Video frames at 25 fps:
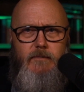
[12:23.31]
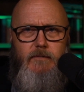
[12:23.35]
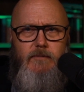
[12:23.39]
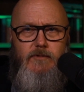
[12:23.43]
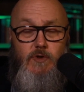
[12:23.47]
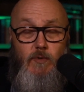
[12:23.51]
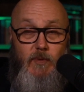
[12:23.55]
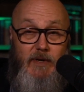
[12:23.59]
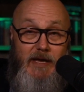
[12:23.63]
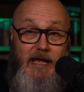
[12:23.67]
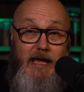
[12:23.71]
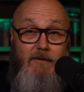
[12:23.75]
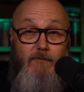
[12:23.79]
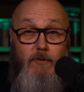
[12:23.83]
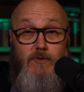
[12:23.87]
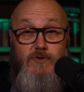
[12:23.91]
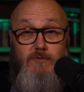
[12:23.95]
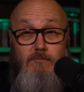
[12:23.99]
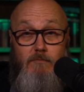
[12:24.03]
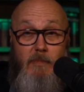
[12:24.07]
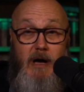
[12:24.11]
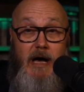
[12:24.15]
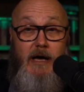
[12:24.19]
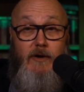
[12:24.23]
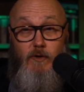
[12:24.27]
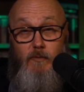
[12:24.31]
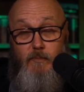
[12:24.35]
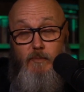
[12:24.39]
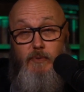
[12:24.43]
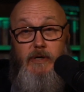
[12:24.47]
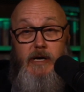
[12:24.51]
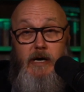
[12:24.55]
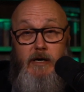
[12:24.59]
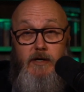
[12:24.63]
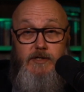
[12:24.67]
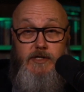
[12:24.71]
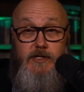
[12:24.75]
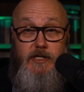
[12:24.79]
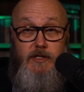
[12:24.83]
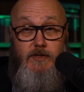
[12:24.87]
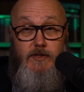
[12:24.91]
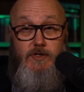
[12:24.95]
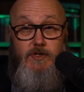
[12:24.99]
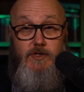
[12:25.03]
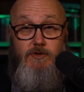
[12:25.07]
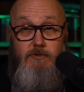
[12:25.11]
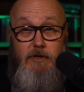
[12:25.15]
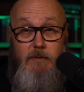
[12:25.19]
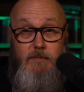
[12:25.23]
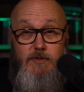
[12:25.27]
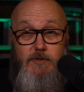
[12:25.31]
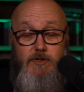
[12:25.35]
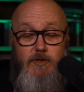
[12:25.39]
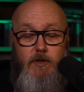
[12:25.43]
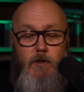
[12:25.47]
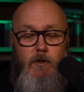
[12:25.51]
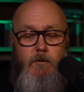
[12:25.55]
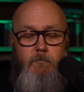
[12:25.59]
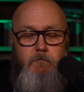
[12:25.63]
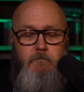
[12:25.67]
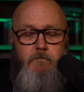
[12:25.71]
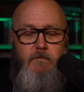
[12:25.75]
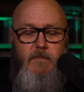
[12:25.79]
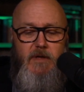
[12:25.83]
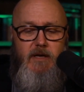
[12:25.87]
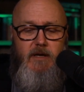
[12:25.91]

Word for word: So we have those model prayers in Scripture,